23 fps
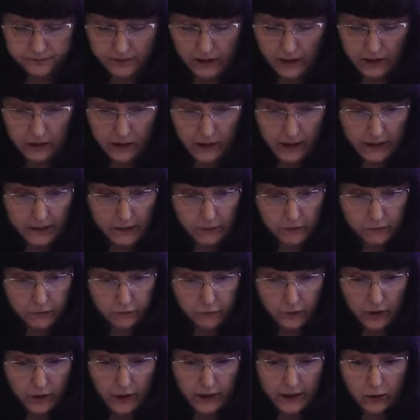And
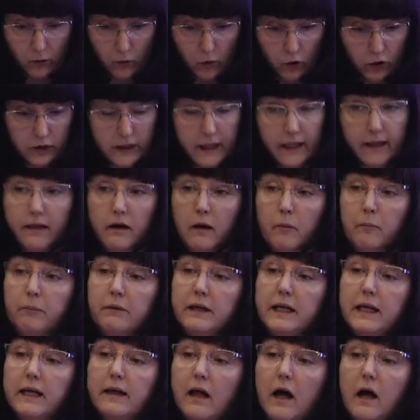uh, all these
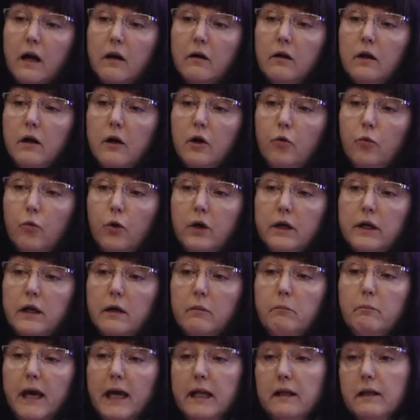companies are working
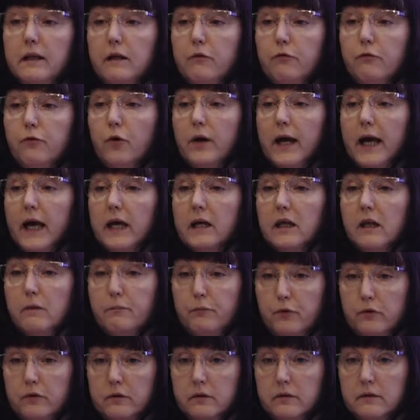mainly for
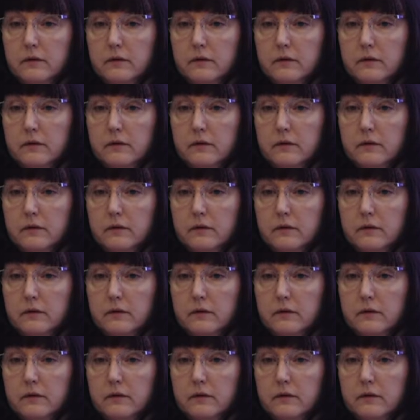export.